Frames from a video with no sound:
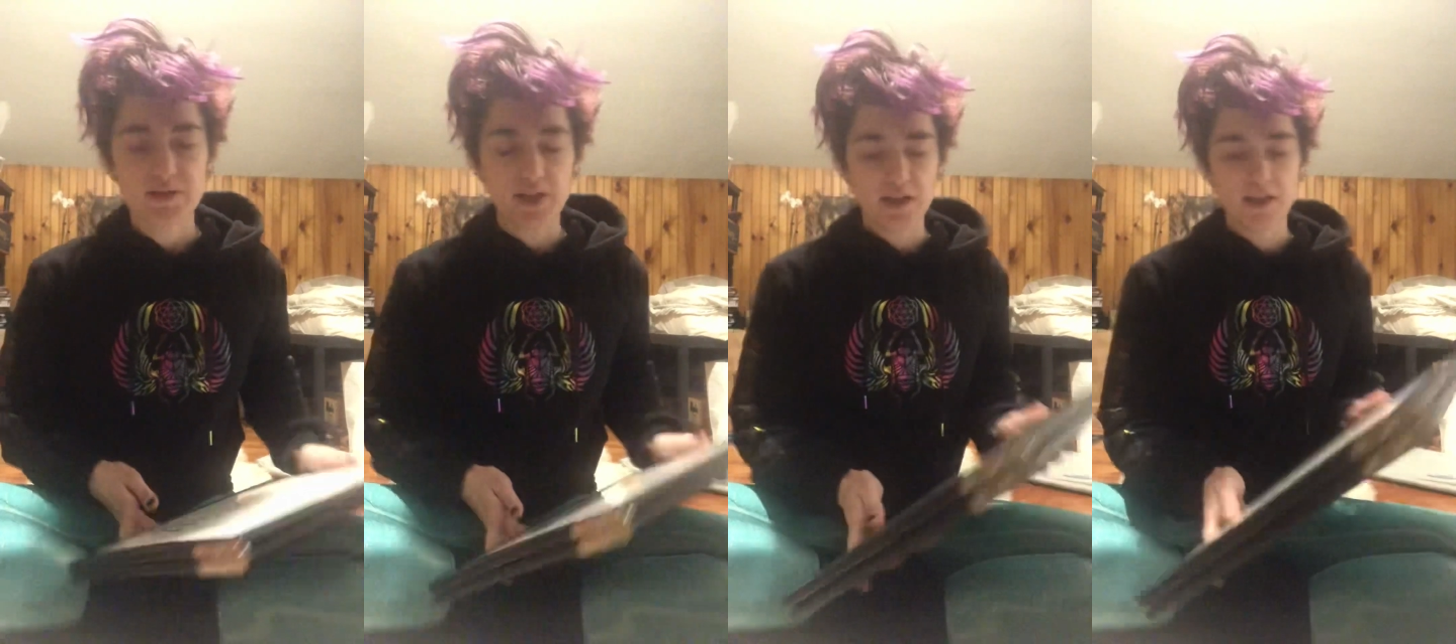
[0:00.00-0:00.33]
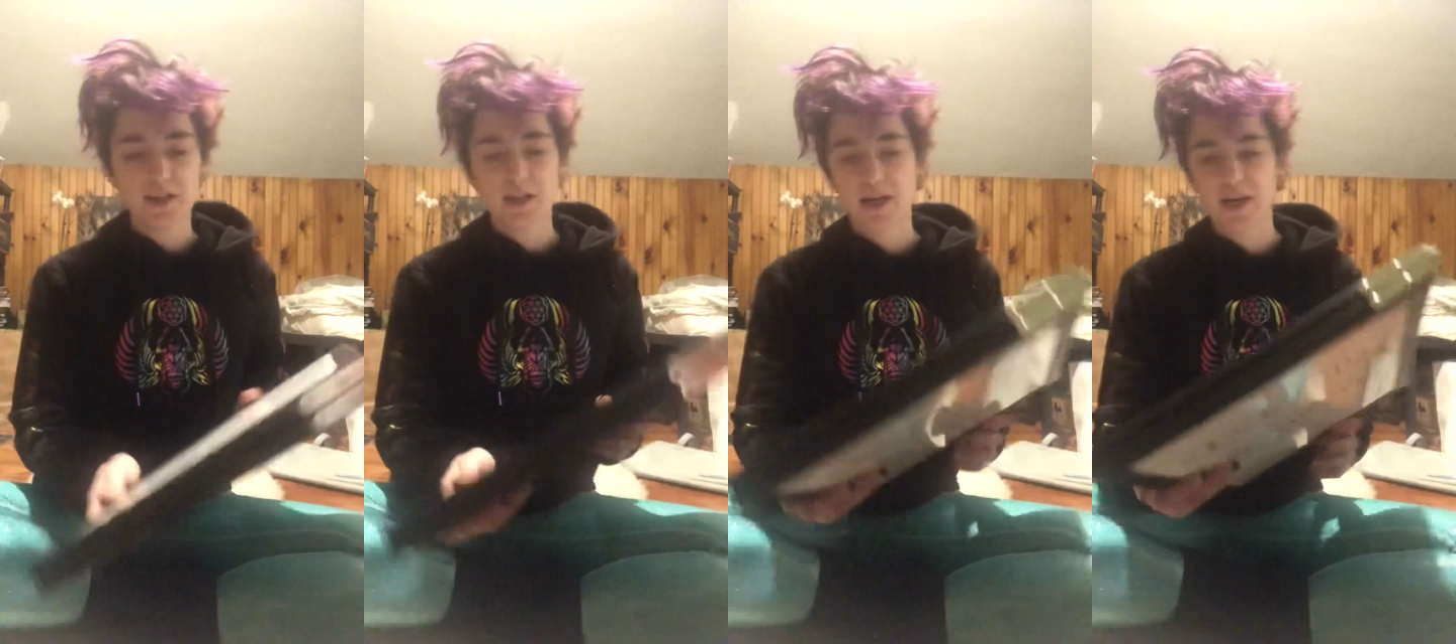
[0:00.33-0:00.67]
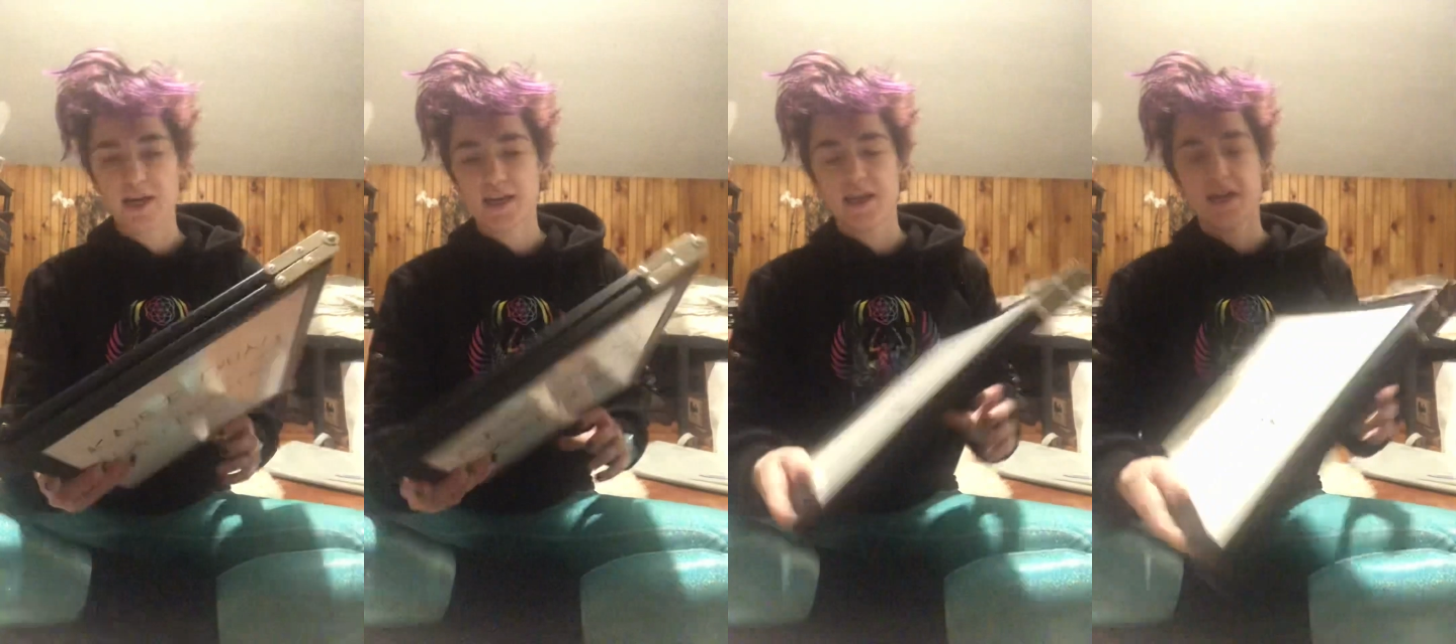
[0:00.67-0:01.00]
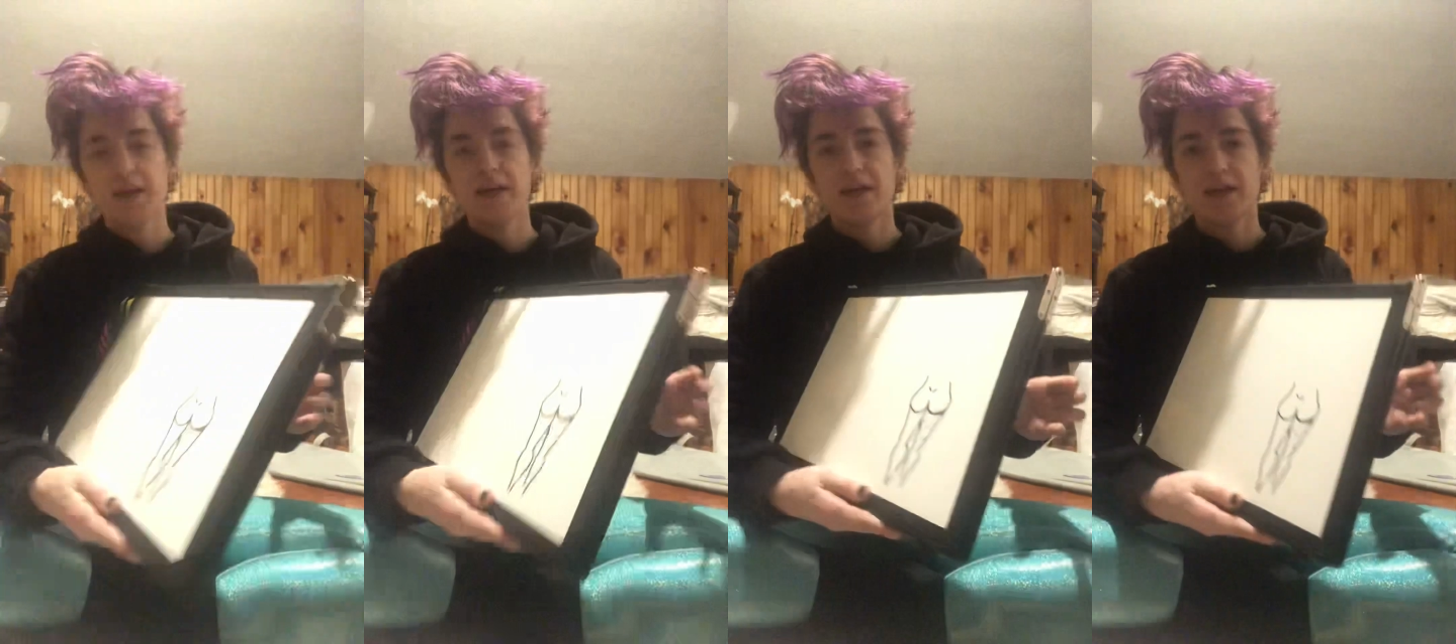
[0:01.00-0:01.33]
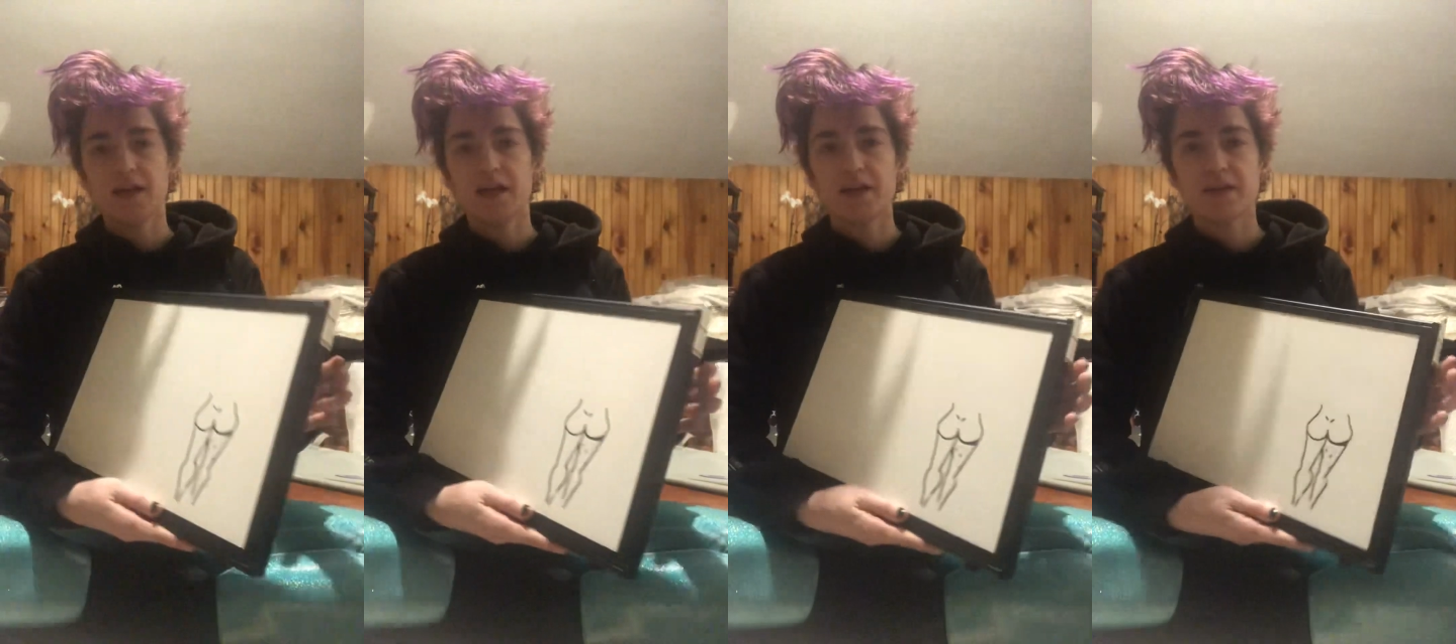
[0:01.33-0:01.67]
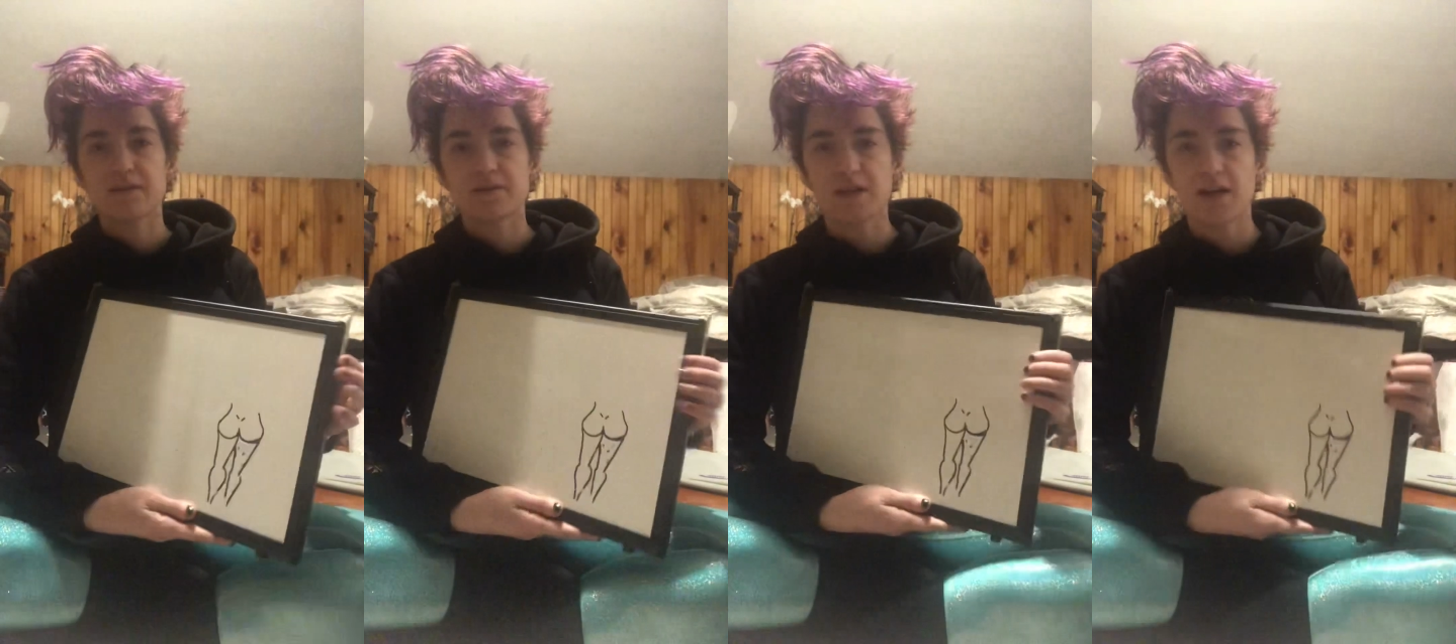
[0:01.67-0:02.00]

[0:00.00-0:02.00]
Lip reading: cellulite is